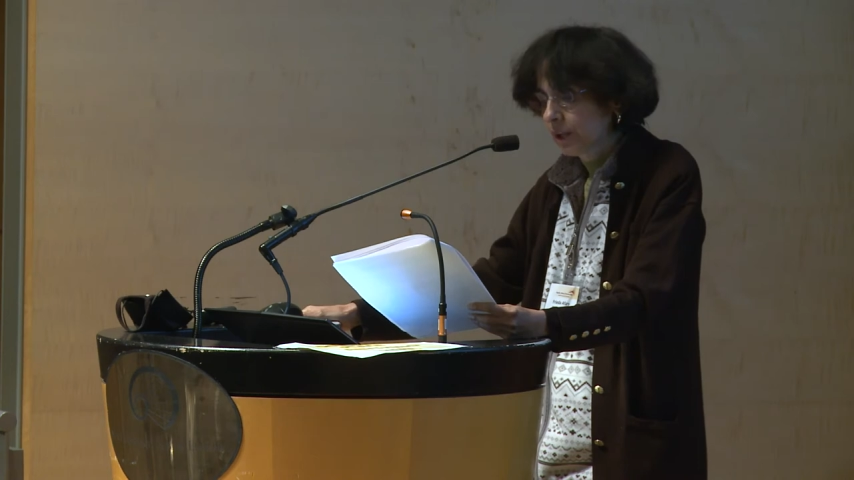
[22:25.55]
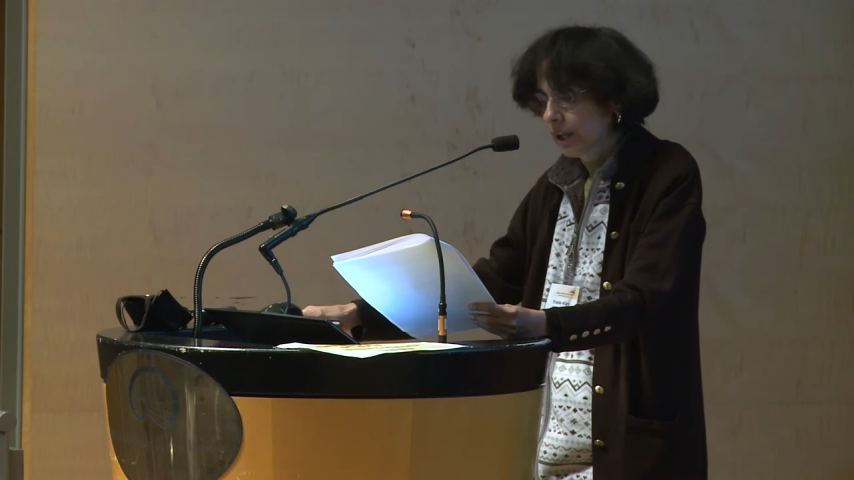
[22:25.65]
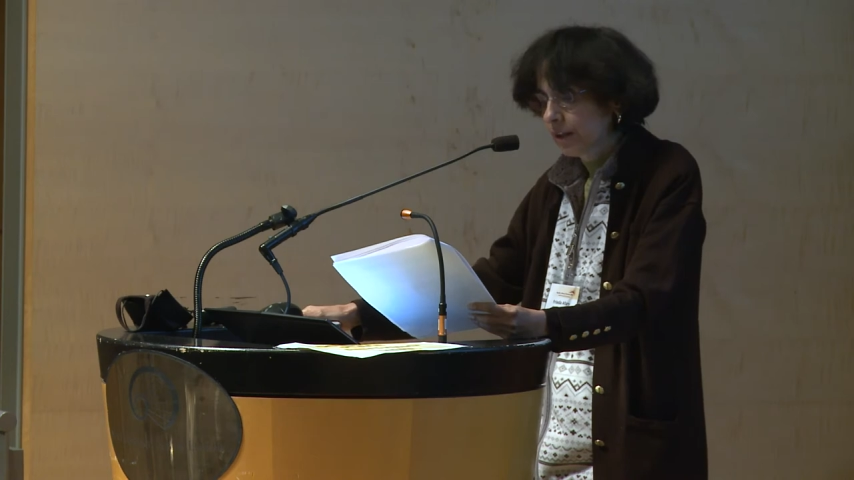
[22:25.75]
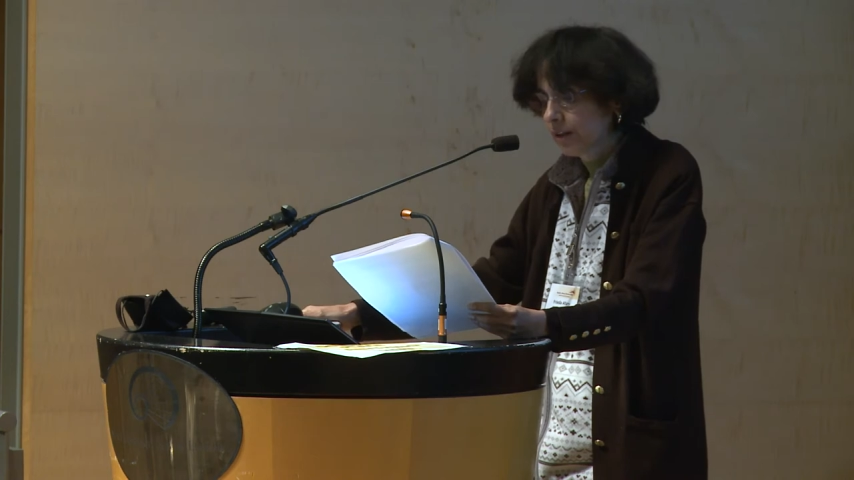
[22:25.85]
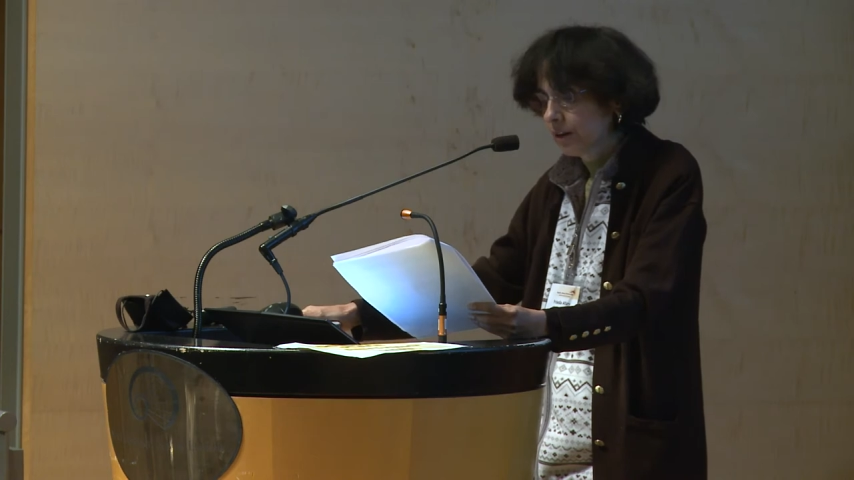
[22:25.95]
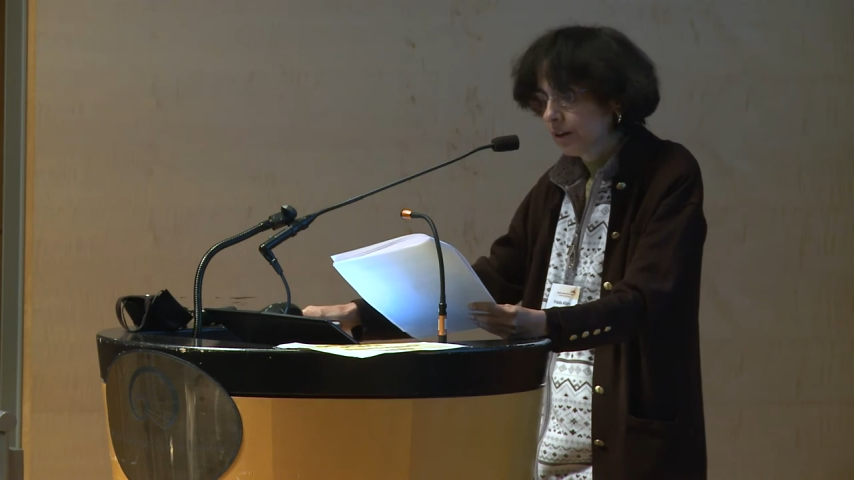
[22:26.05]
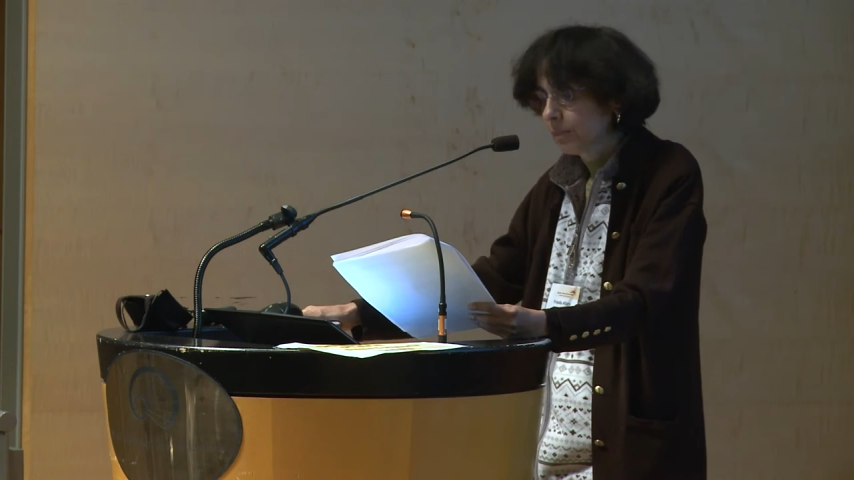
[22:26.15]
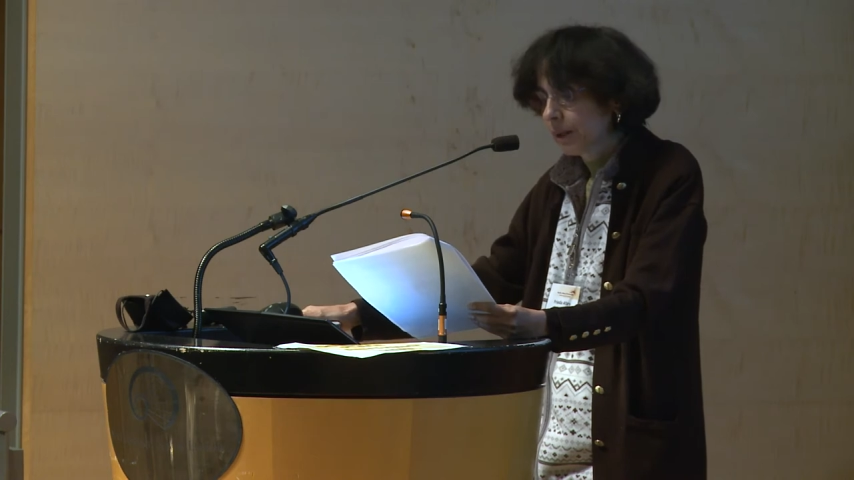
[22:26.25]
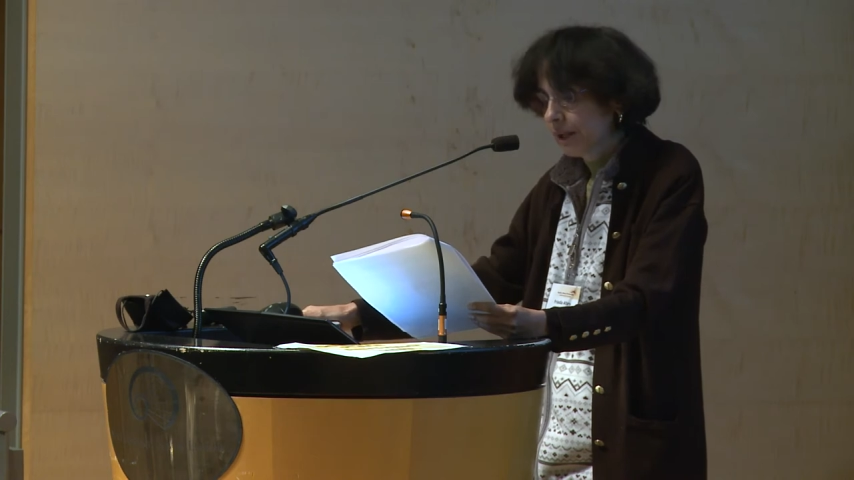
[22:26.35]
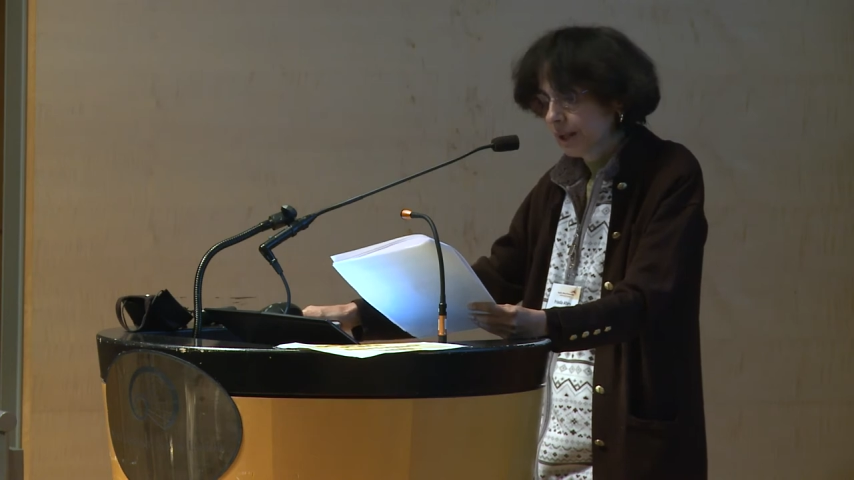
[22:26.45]
a 30
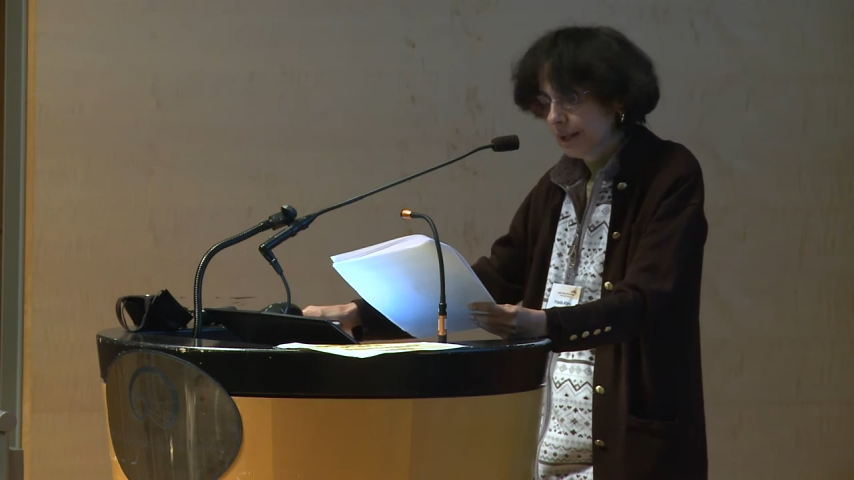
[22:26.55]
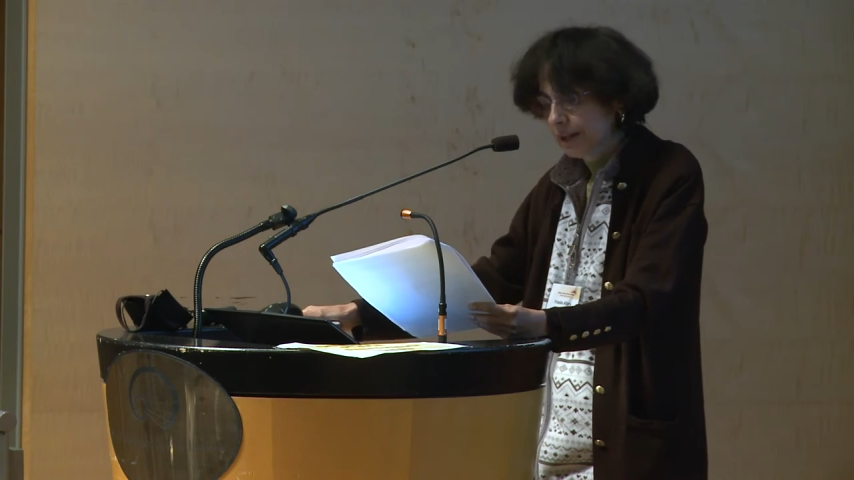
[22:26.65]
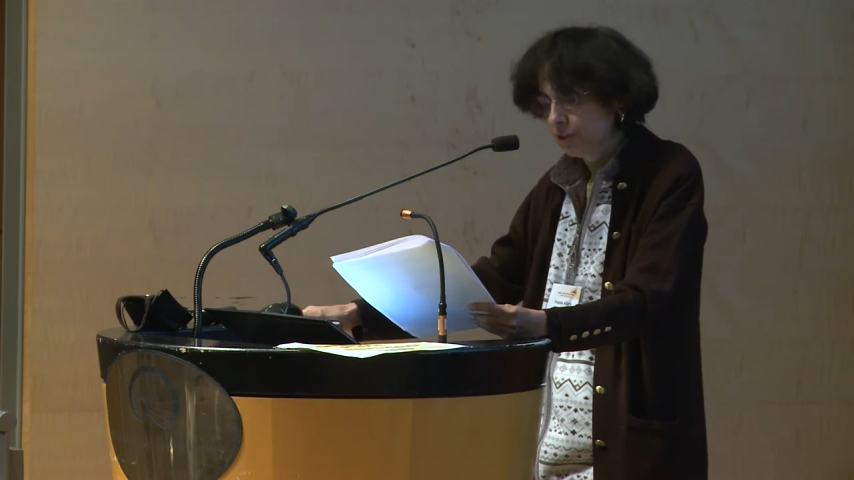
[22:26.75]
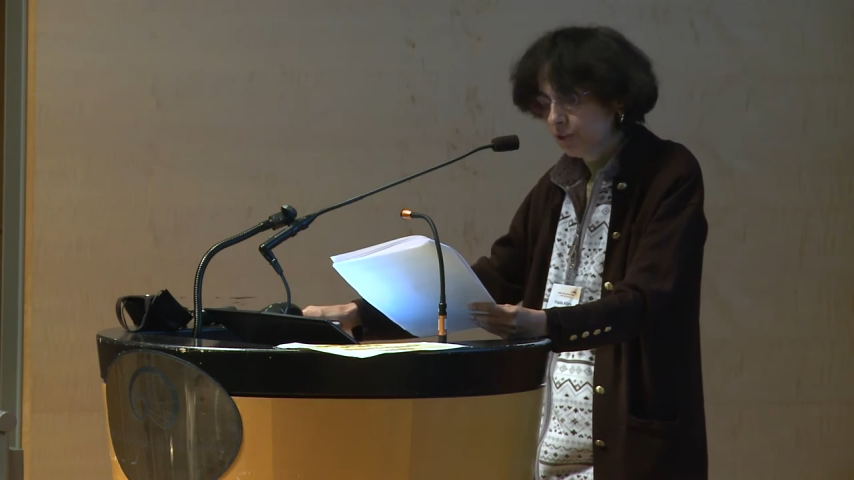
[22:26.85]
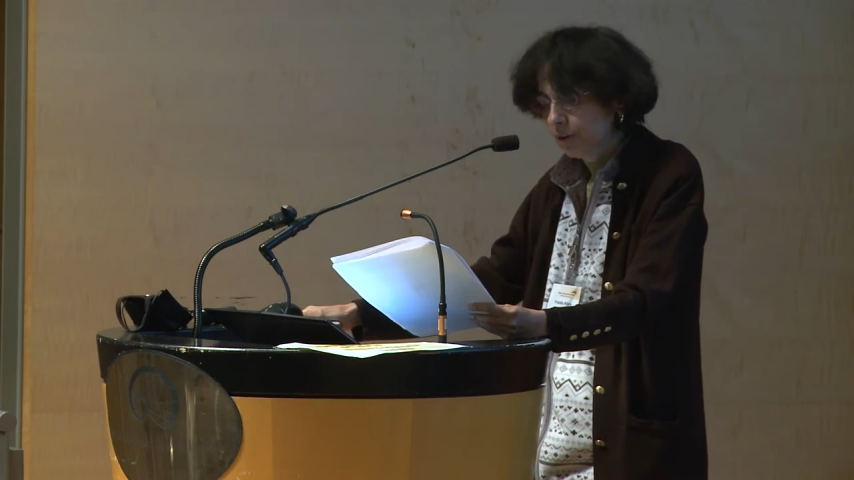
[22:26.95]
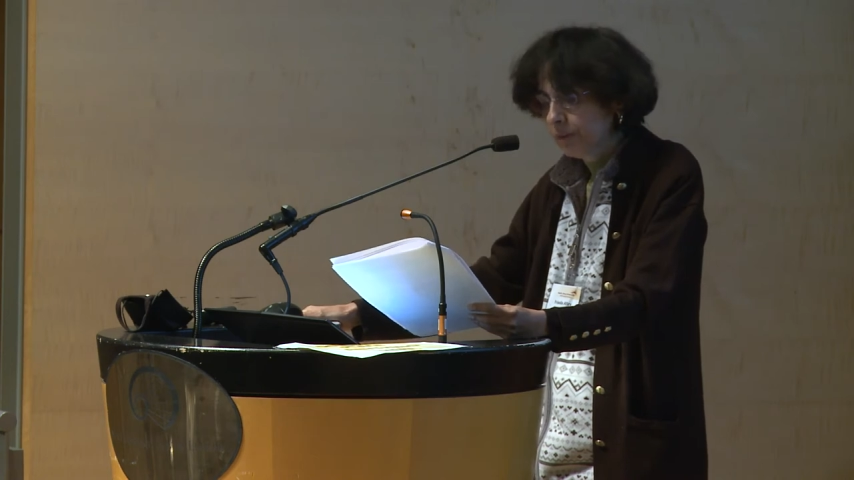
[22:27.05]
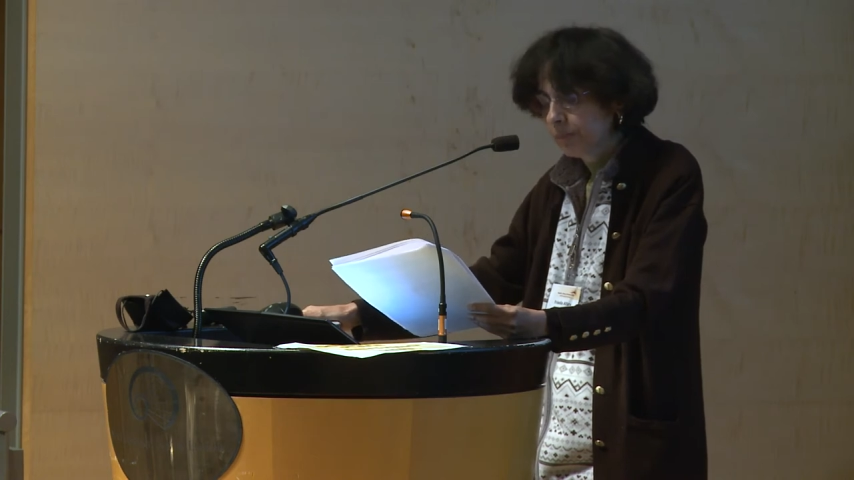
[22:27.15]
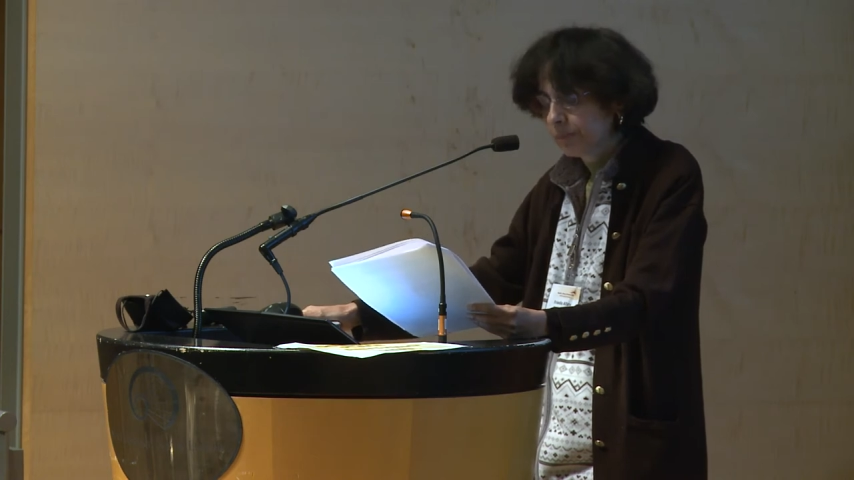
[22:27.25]
minute lecture